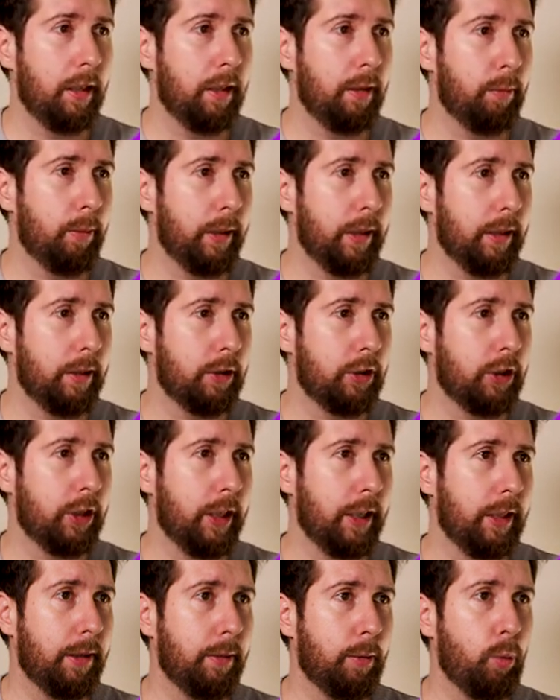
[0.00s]
We can
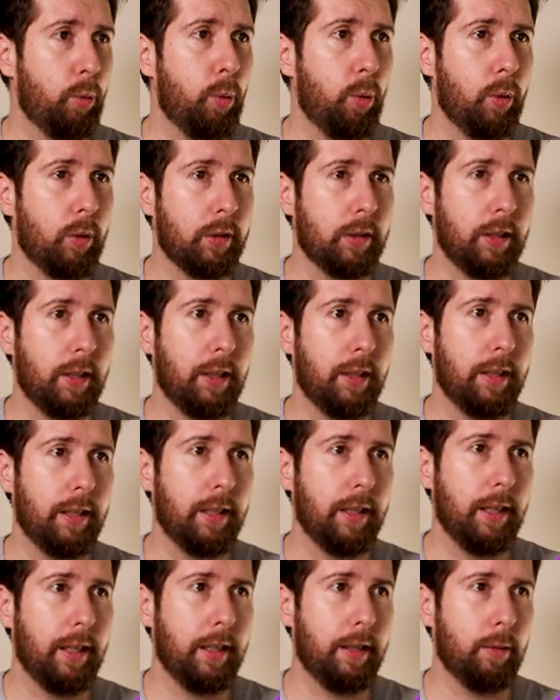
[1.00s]
check
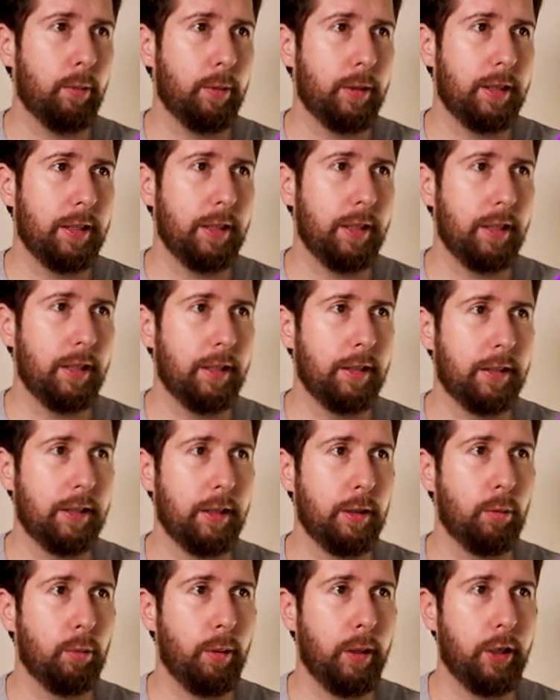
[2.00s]
quarterly and we see that the
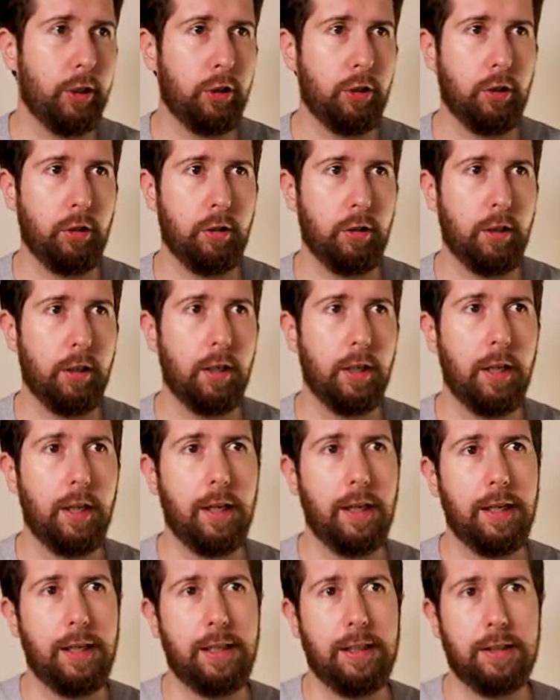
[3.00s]
situation
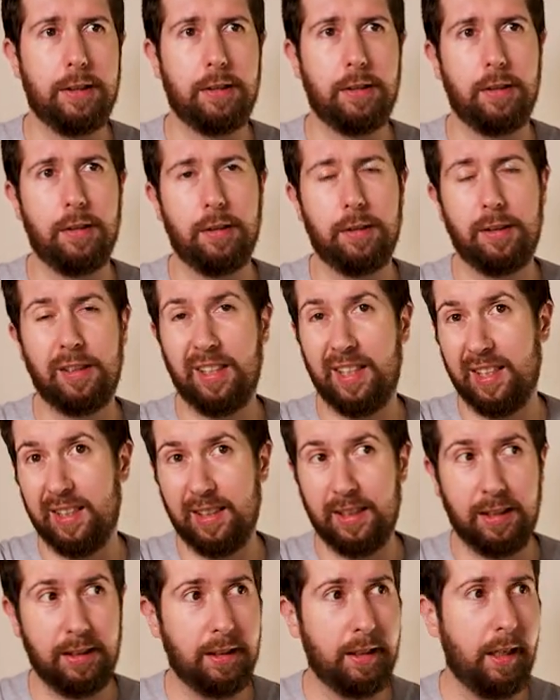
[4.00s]
is uh,
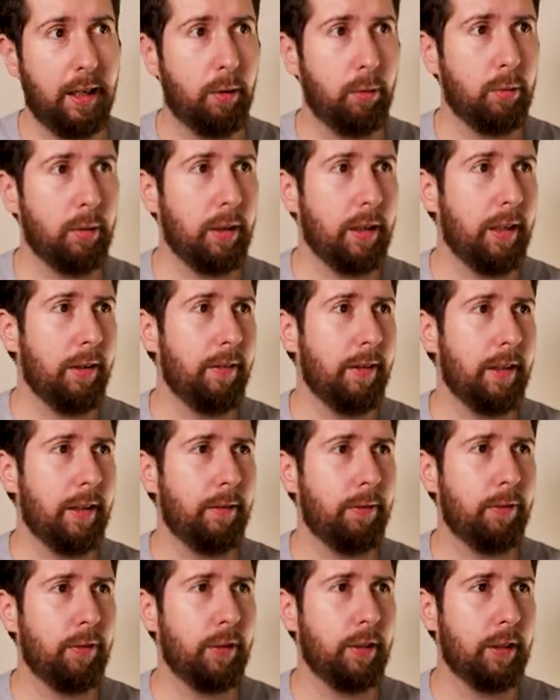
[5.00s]
trending down even
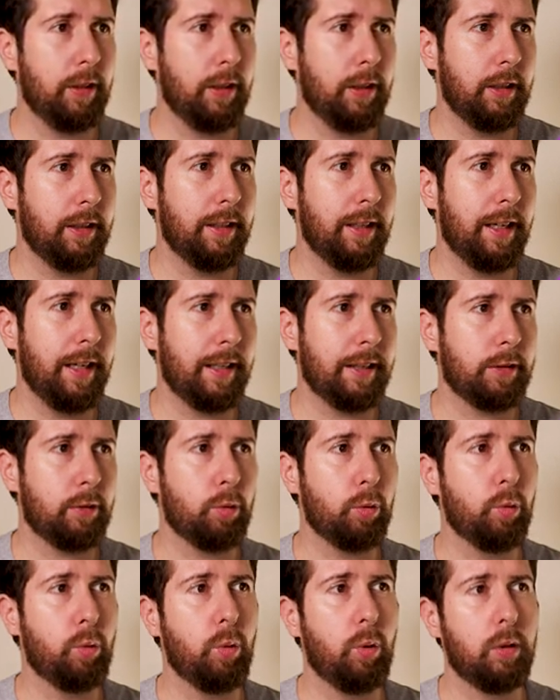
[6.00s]
if uh, in the last
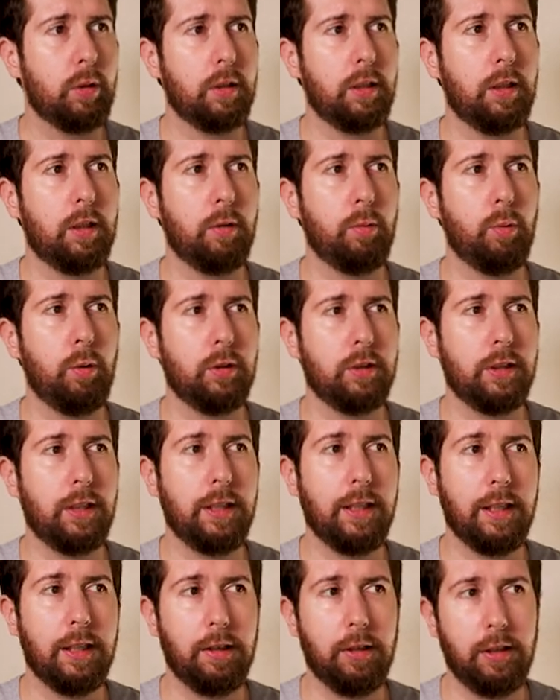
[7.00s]
two quarters there was
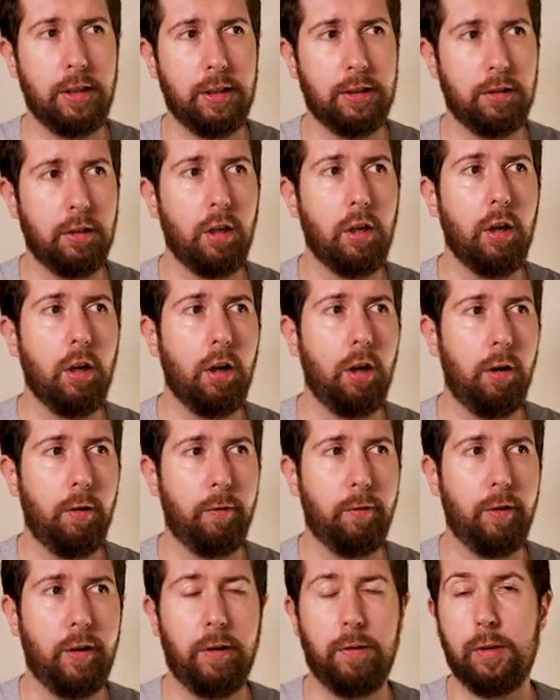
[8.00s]
an increase
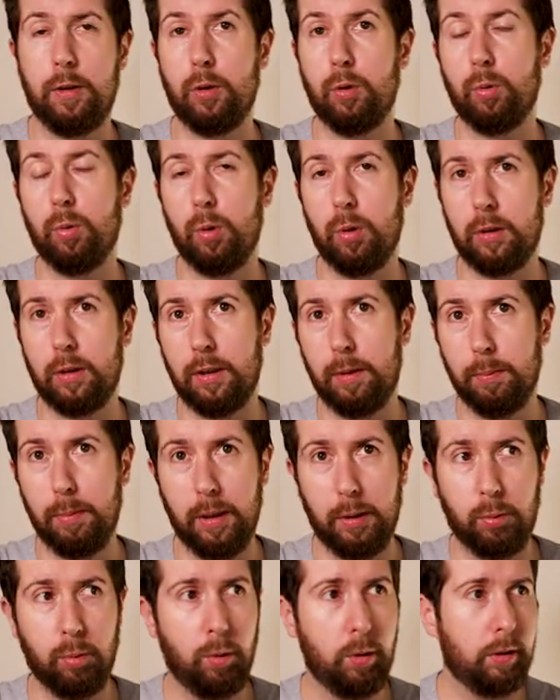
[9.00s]
of revenue quarter
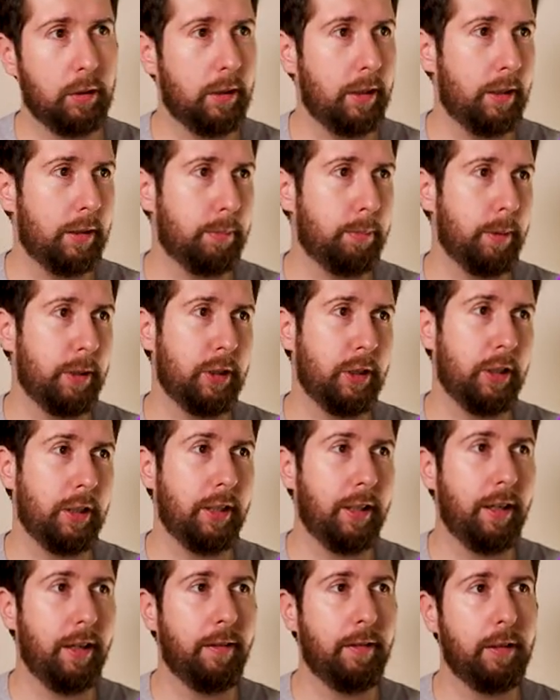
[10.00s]
by quarter,
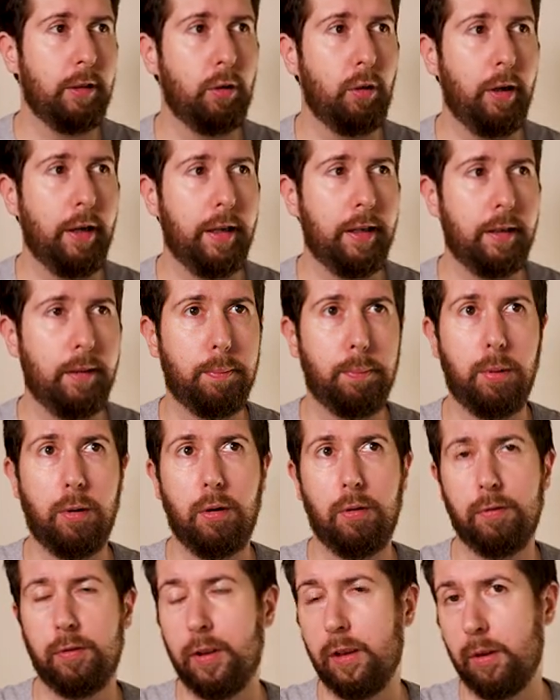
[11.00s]
especially revenue and
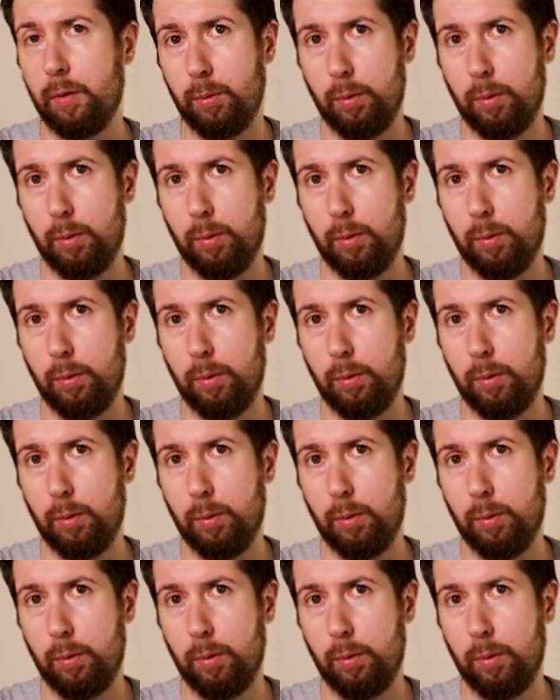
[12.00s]
profit.